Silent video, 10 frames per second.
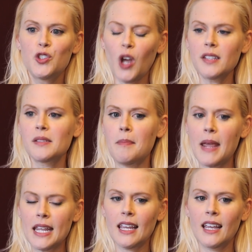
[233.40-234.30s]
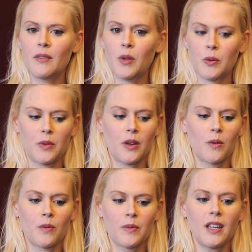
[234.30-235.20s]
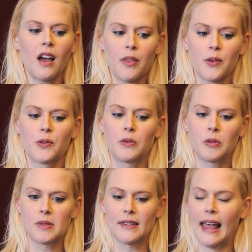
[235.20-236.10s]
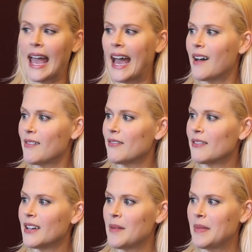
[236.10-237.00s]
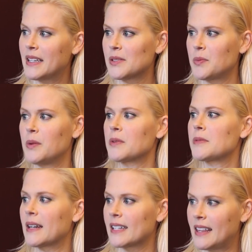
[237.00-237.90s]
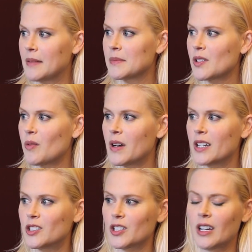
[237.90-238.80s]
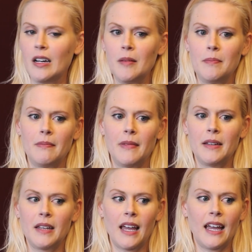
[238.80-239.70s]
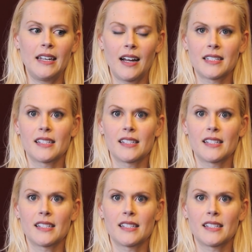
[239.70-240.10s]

just making the other groups laugh because we respected them so much, not